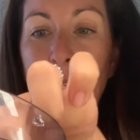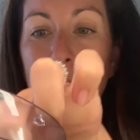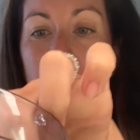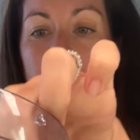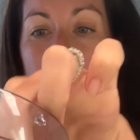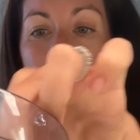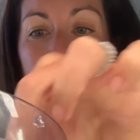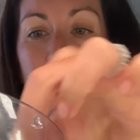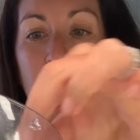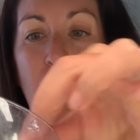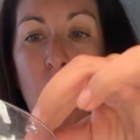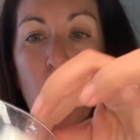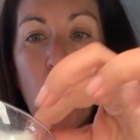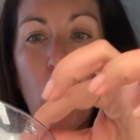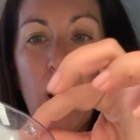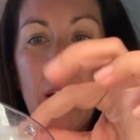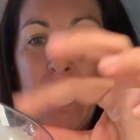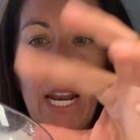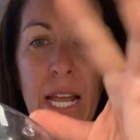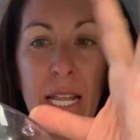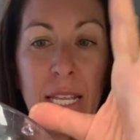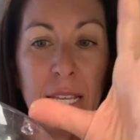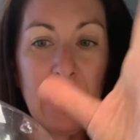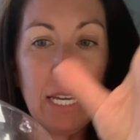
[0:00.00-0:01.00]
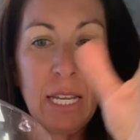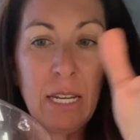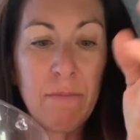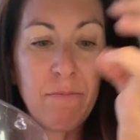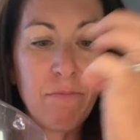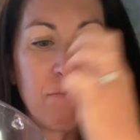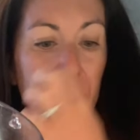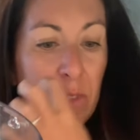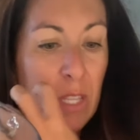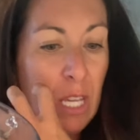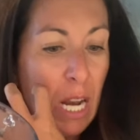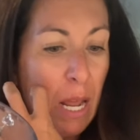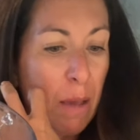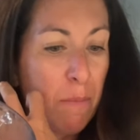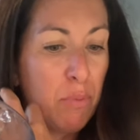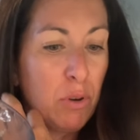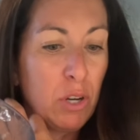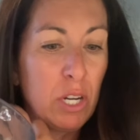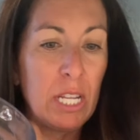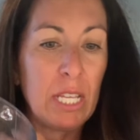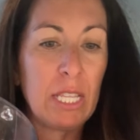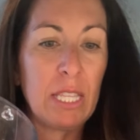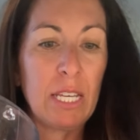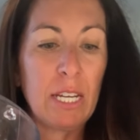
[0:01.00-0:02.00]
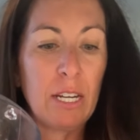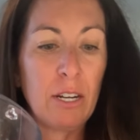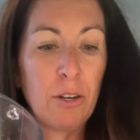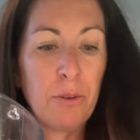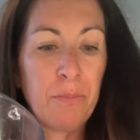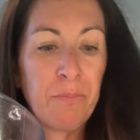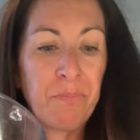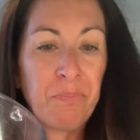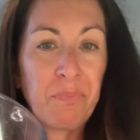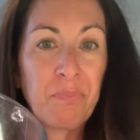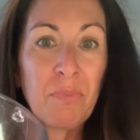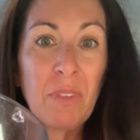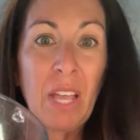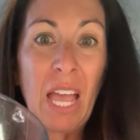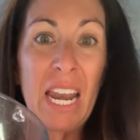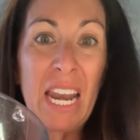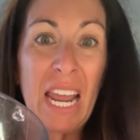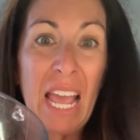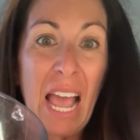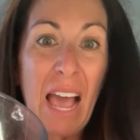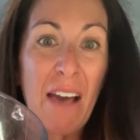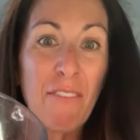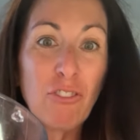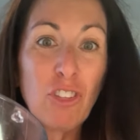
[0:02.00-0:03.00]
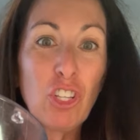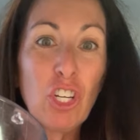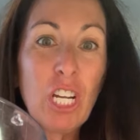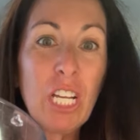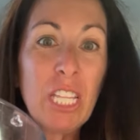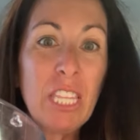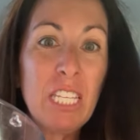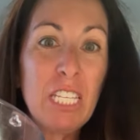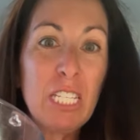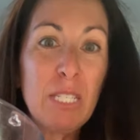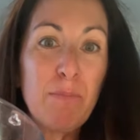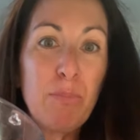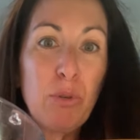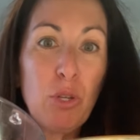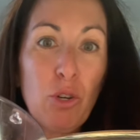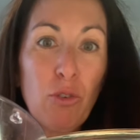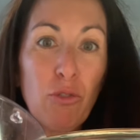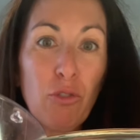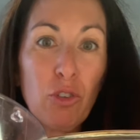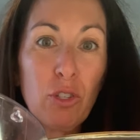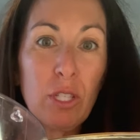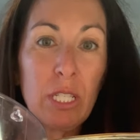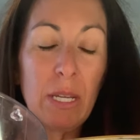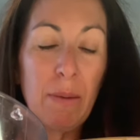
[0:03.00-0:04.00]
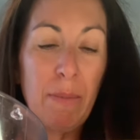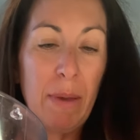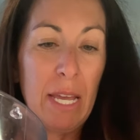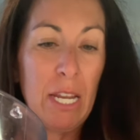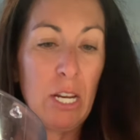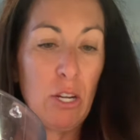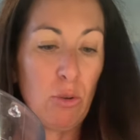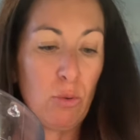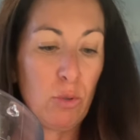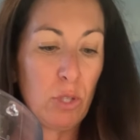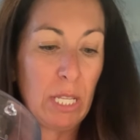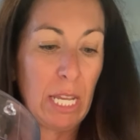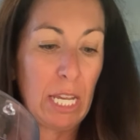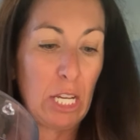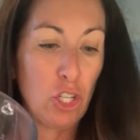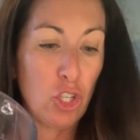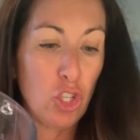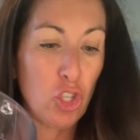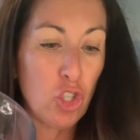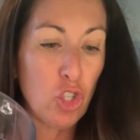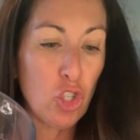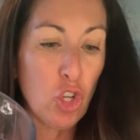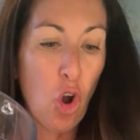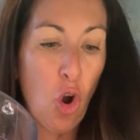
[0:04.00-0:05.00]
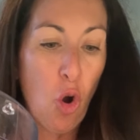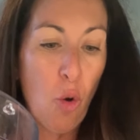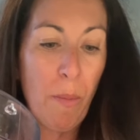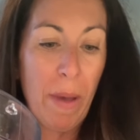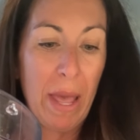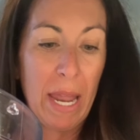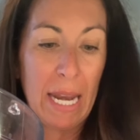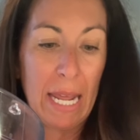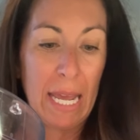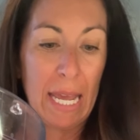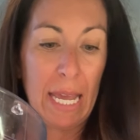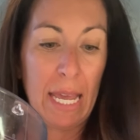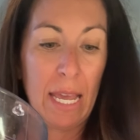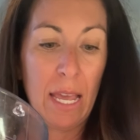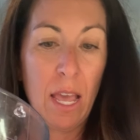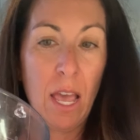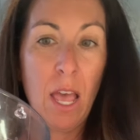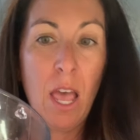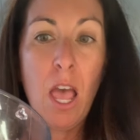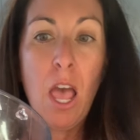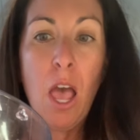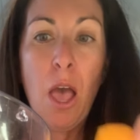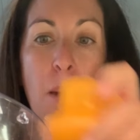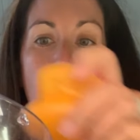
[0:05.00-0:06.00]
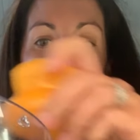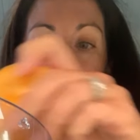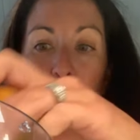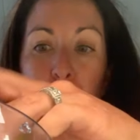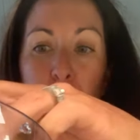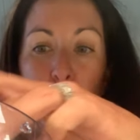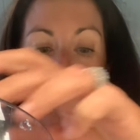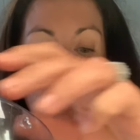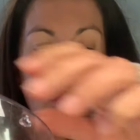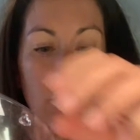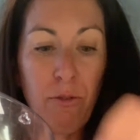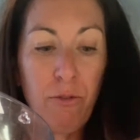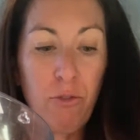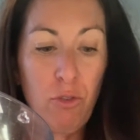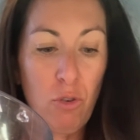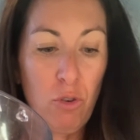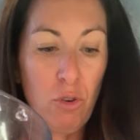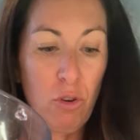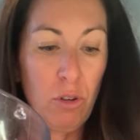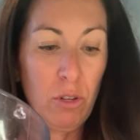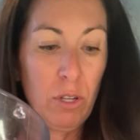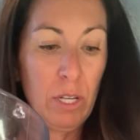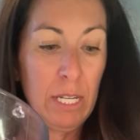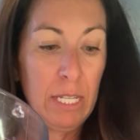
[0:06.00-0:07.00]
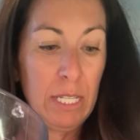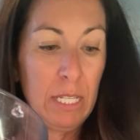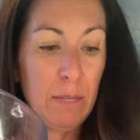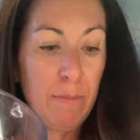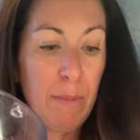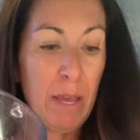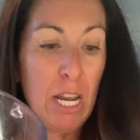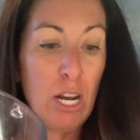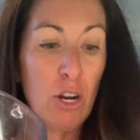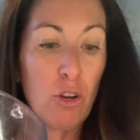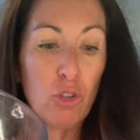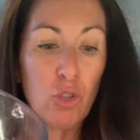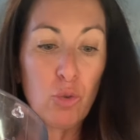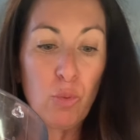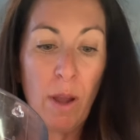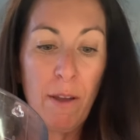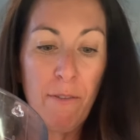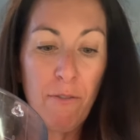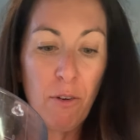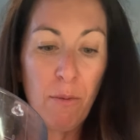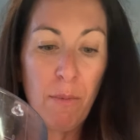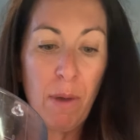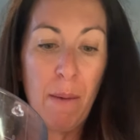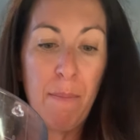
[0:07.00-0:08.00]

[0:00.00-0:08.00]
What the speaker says: I've got 1 onion that I put in there. And I have, look at these beautiful tomatoes. So many beautiful tomatoes right from my